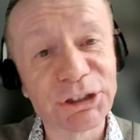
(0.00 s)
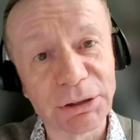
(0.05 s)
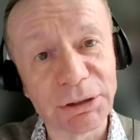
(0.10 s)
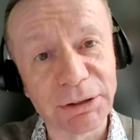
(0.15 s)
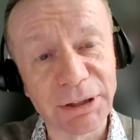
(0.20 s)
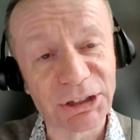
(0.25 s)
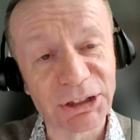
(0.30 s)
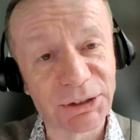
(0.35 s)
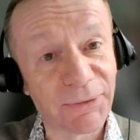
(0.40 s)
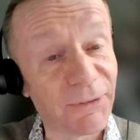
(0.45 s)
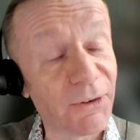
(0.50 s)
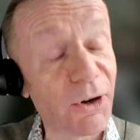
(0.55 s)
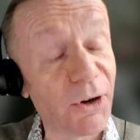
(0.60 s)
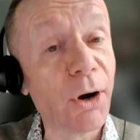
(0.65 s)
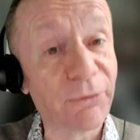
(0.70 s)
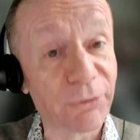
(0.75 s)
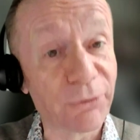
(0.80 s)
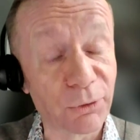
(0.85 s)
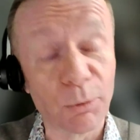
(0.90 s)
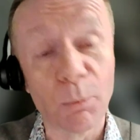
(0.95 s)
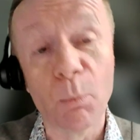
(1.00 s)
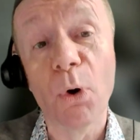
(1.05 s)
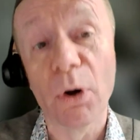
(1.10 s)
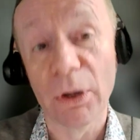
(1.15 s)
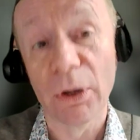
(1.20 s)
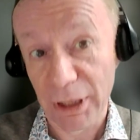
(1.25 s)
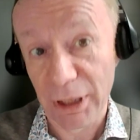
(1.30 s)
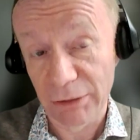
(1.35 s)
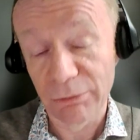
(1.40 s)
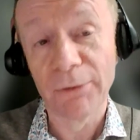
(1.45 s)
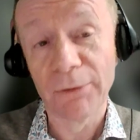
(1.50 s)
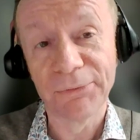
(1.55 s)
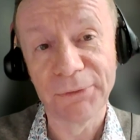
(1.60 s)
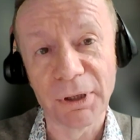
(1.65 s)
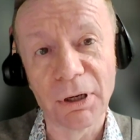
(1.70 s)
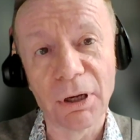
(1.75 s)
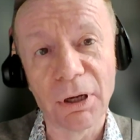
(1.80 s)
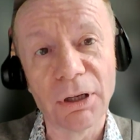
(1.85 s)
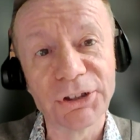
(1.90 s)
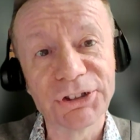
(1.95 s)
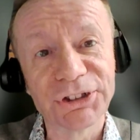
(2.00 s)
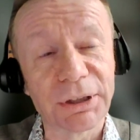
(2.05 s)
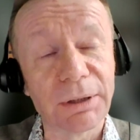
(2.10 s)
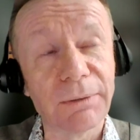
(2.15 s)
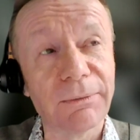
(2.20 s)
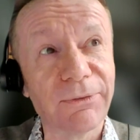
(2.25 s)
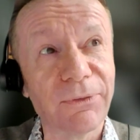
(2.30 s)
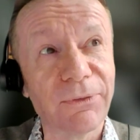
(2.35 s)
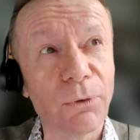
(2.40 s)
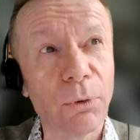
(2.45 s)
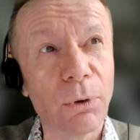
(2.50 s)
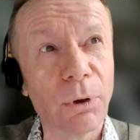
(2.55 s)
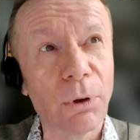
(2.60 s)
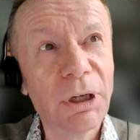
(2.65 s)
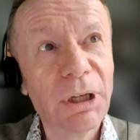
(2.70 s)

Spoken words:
That's far from what they're often asking for.